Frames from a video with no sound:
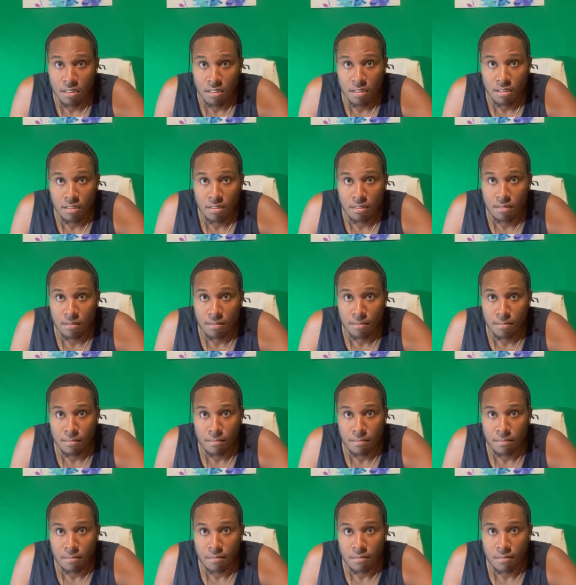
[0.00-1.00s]

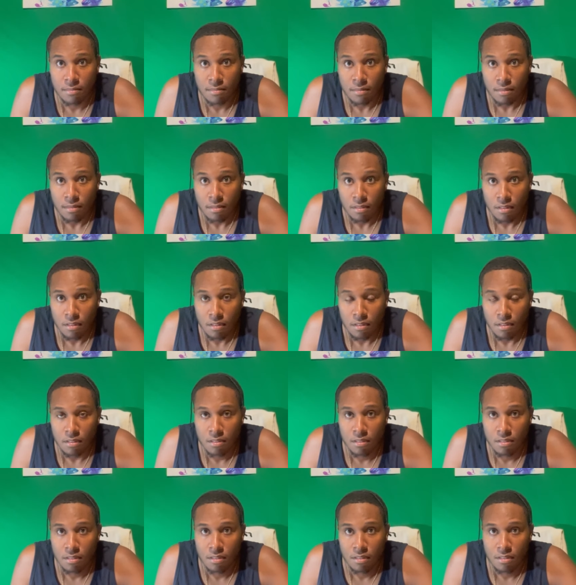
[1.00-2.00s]

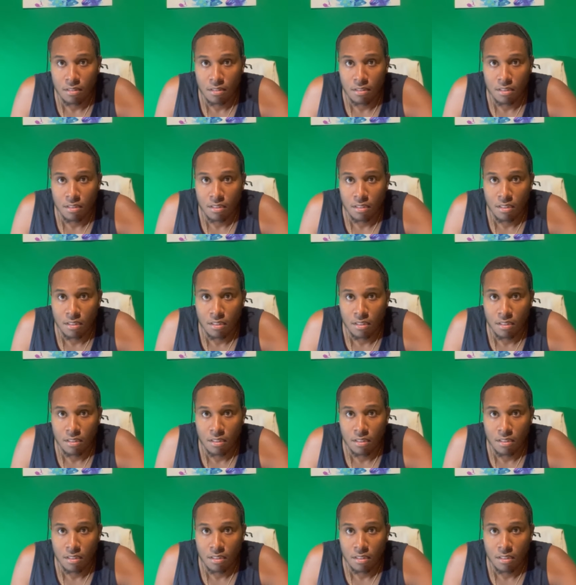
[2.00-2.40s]
Nobody speaks.